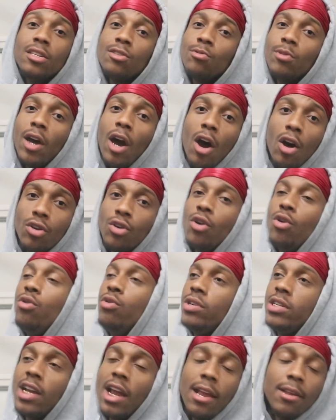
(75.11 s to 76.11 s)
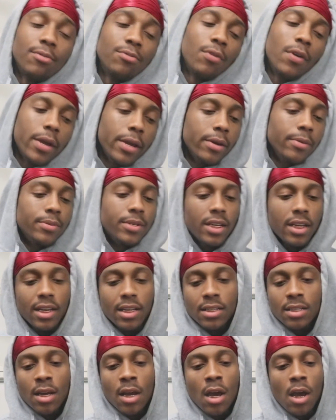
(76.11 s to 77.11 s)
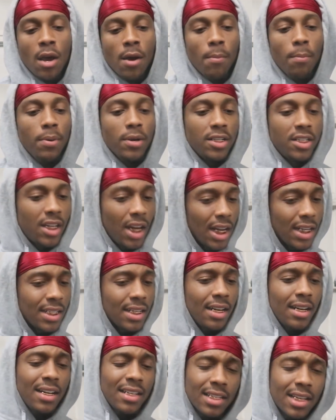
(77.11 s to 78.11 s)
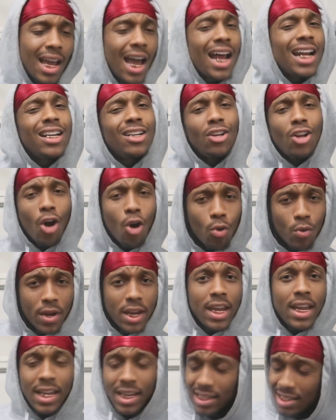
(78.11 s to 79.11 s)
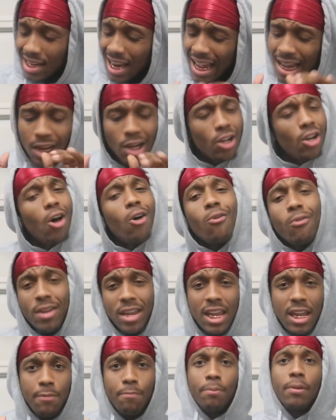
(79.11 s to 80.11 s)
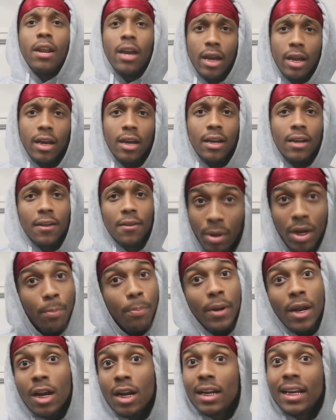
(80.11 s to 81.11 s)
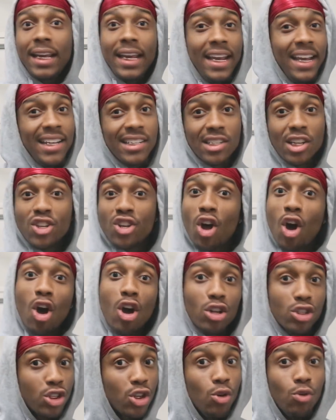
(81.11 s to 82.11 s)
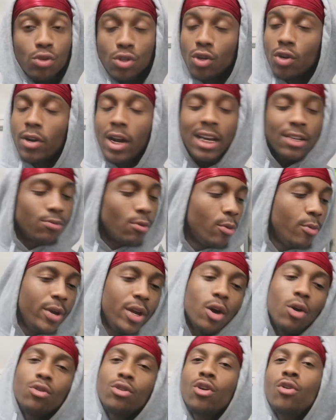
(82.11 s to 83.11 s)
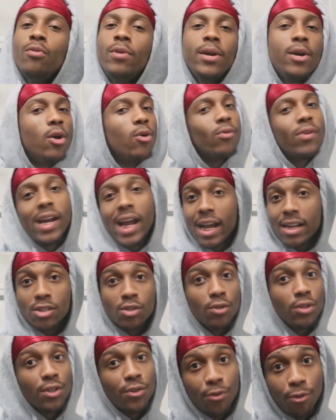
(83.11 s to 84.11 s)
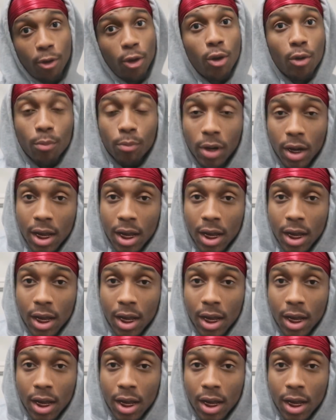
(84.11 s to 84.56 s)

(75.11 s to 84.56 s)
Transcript: is, we all know who James Williams is. But Justin is kind of low-key. He's like a low-key player. But apparently he's a dog too, so that's what we gonna do. We gonna react to his film,